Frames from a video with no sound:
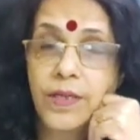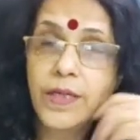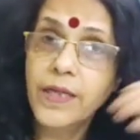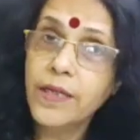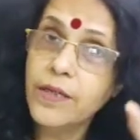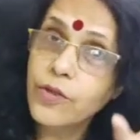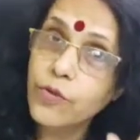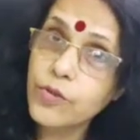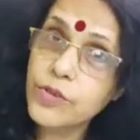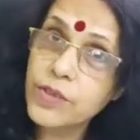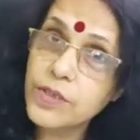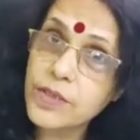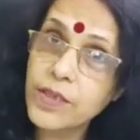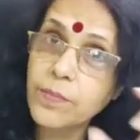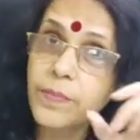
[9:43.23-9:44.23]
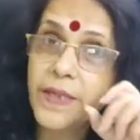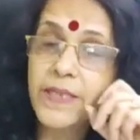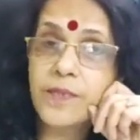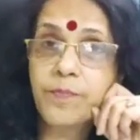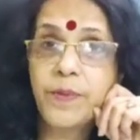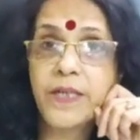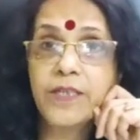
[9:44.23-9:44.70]
Indoors is the
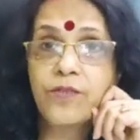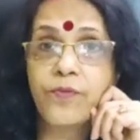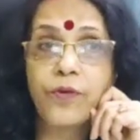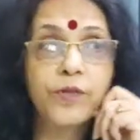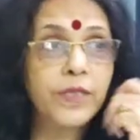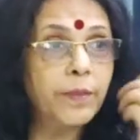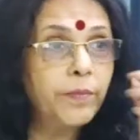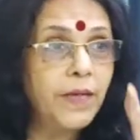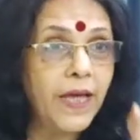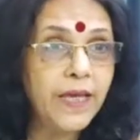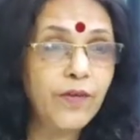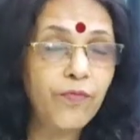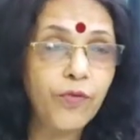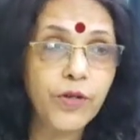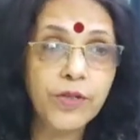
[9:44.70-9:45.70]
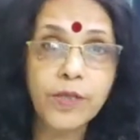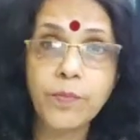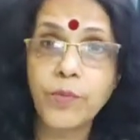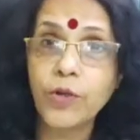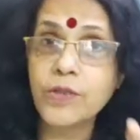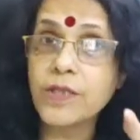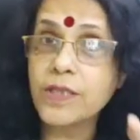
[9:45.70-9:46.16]
best place for them. Like for the
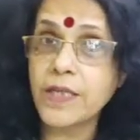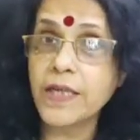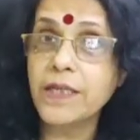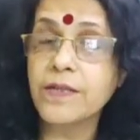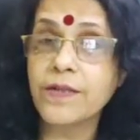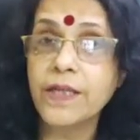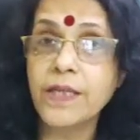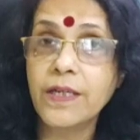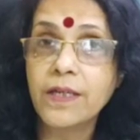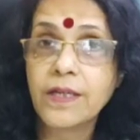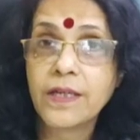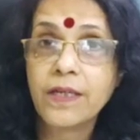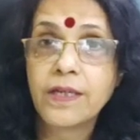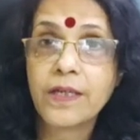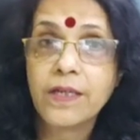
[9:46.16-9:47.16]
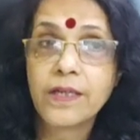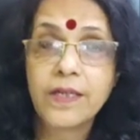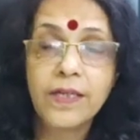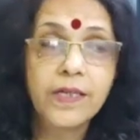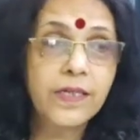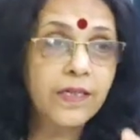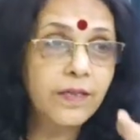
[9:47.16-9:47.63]
bonsai tree,
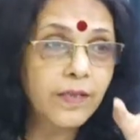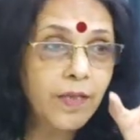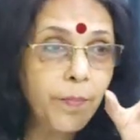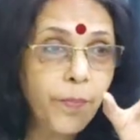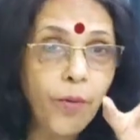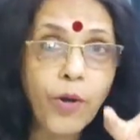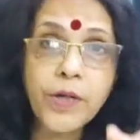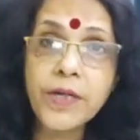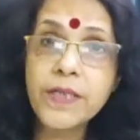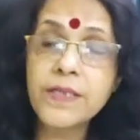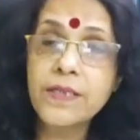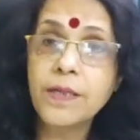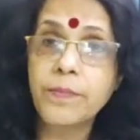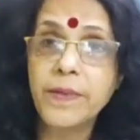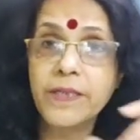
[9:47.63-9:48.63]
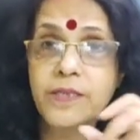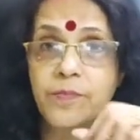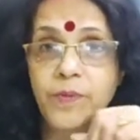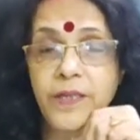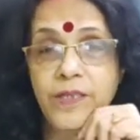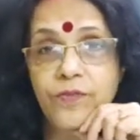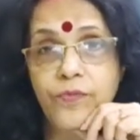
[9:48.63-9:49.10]
the pot is the best
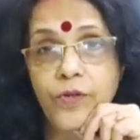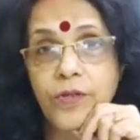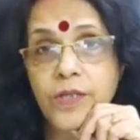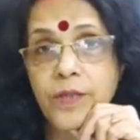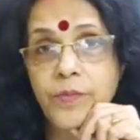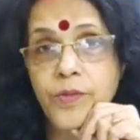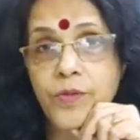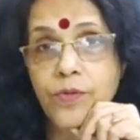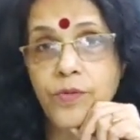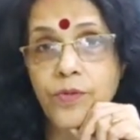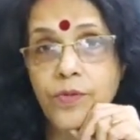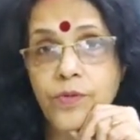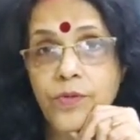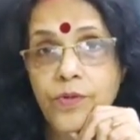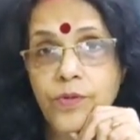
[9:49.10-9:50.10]
place for them to grow.